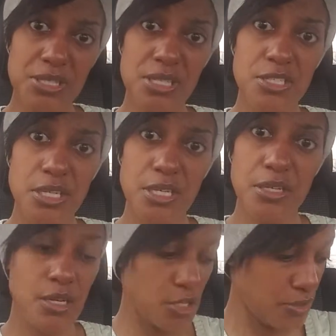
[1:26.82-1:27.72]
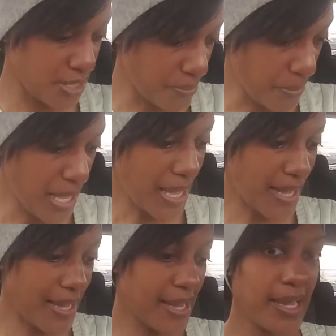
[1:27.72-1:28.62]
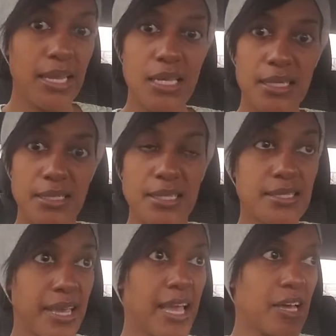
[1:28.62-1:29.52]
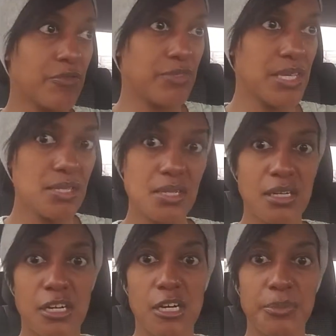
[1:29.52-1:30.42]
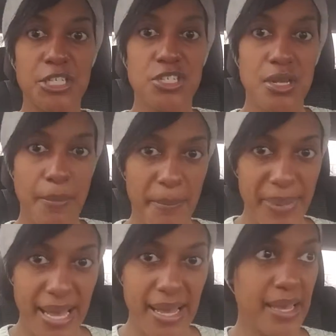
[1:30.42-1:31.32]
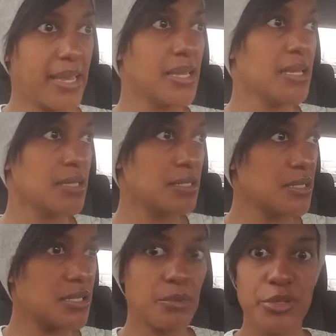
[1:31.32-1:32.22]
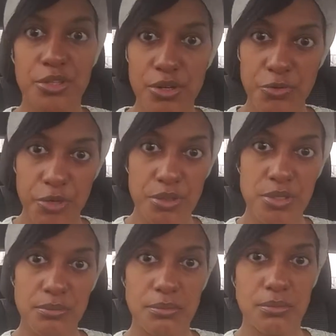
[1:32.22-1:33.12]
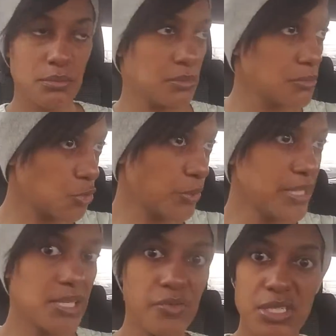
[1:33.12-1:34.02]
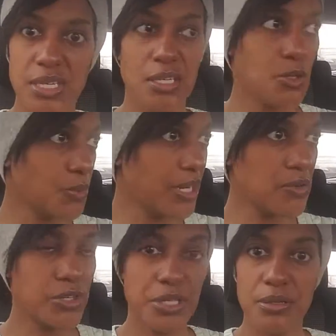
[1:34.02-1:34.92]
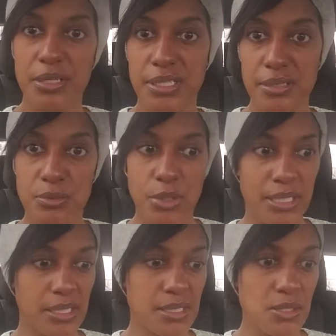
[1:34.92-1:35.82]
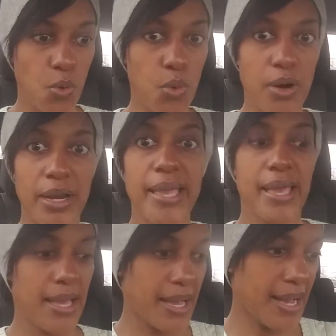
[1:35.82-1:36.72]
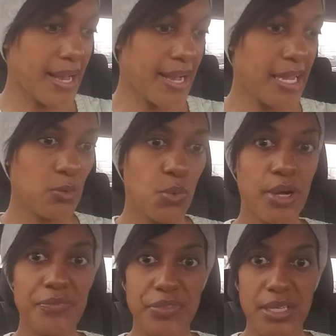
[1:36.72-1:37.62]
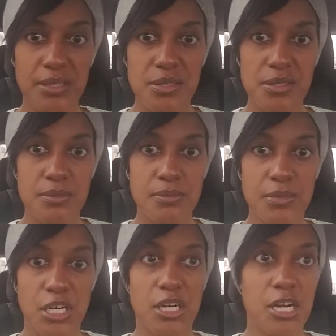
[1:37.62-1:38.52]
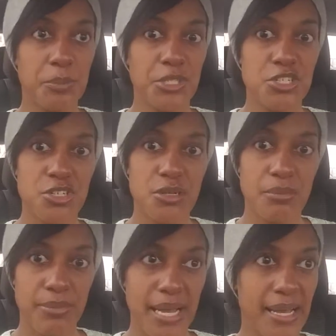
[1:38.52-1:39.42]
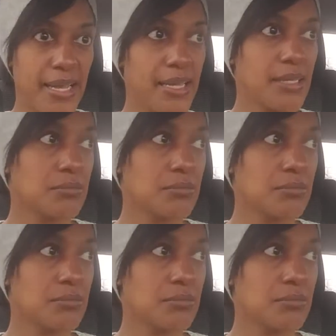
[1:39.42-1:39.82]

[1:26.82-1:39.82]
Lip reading: this year, you say, I need to have this accomplished by December 31st, 2017, or whatever year it is. Or I want this accomplished by